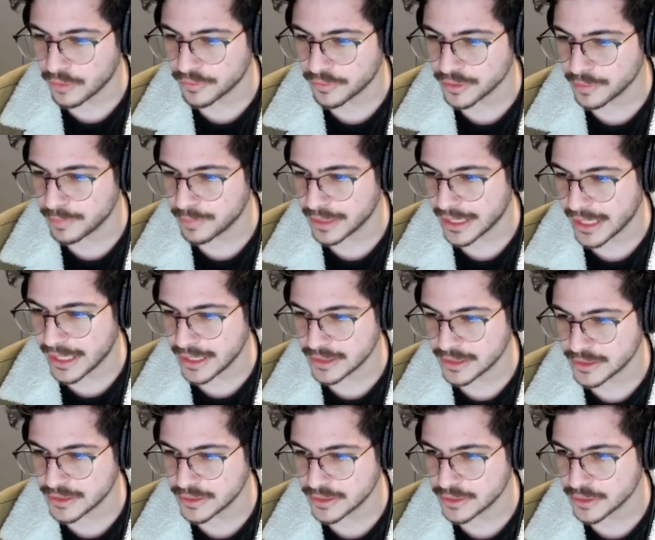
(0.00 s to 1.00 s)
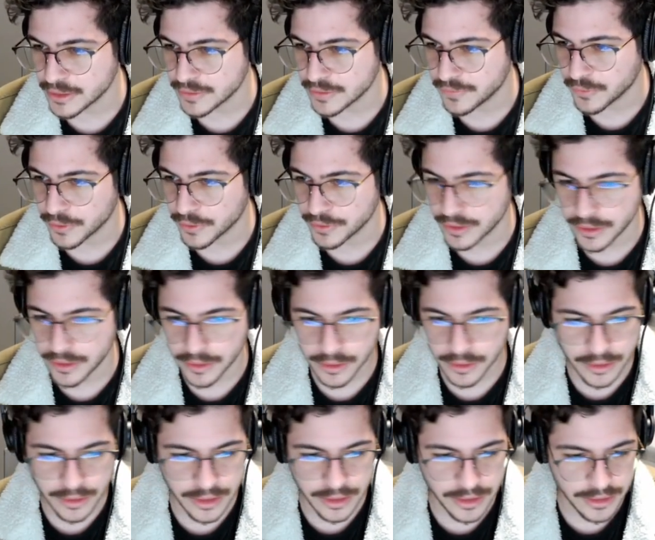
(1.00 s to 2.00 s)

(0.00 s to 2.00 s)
over the place just for the